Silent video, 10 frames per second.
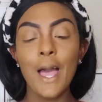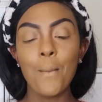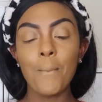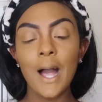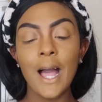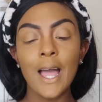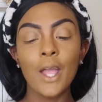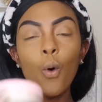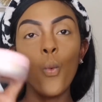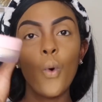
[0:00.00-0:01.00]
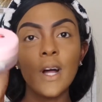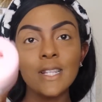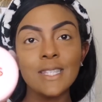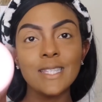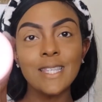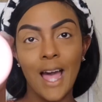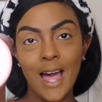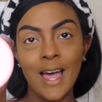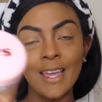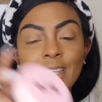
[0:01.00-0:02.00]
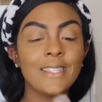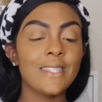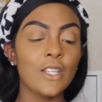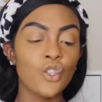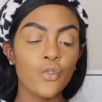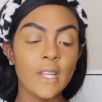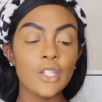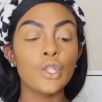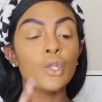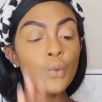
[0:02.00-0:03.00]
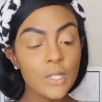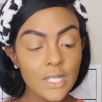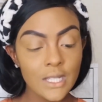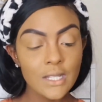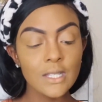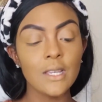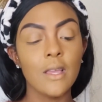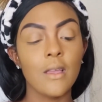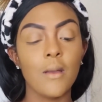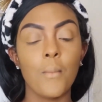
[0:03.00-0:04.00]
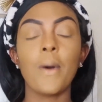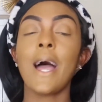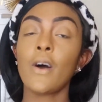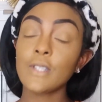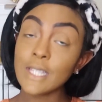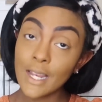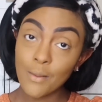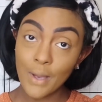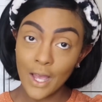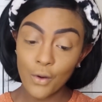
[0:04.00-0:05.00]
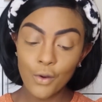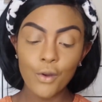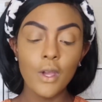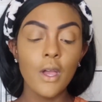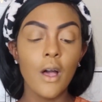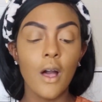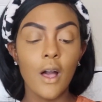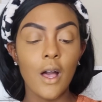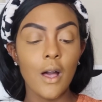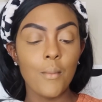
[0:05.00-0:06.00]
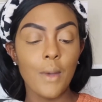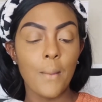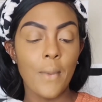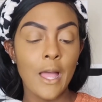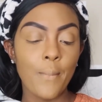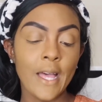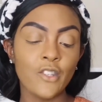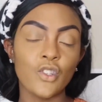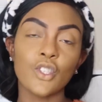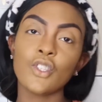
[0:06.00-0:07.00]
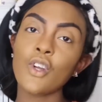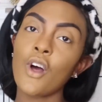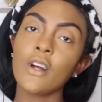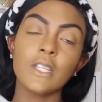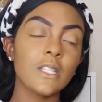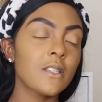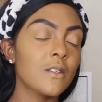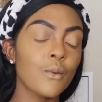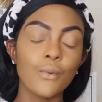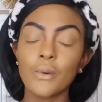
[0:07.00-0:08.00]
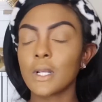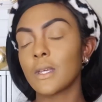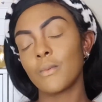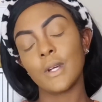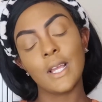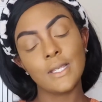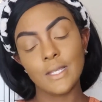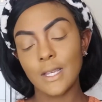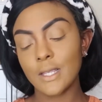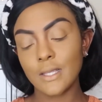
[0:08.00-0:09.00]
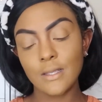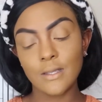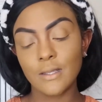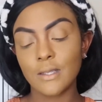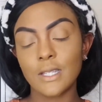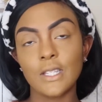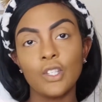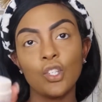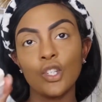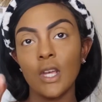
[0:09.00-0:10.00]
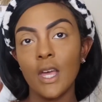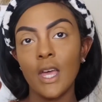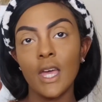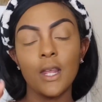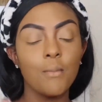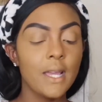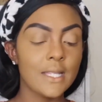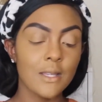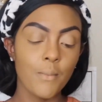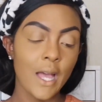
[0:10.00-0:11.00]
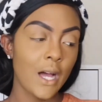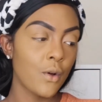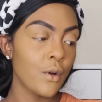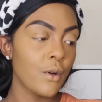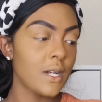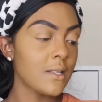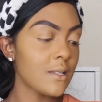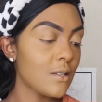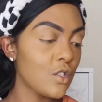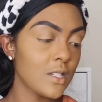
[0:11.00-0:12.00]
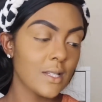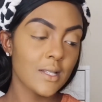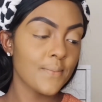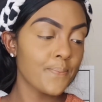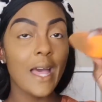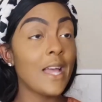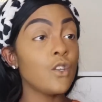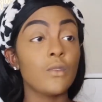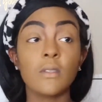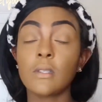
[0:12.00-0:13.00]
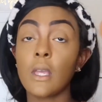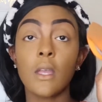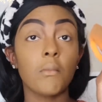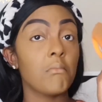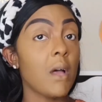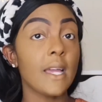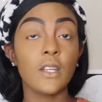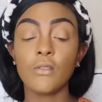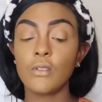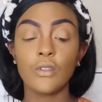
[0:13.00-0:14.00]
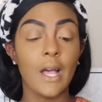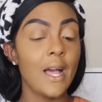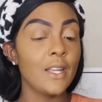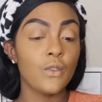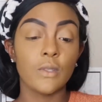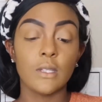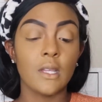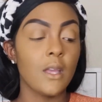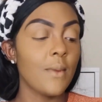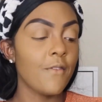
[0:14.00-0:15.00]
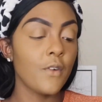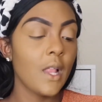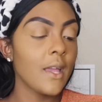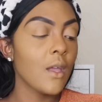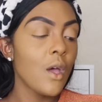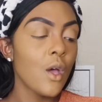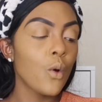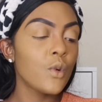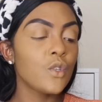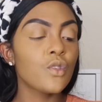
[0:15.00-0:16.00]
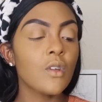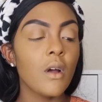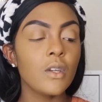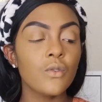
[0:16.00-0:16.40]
my one size translucent setting powder by Patrick Starr. This is a really, when I say this is such an amazing powder, it's just, I use the same. I use the same. I feel like when you start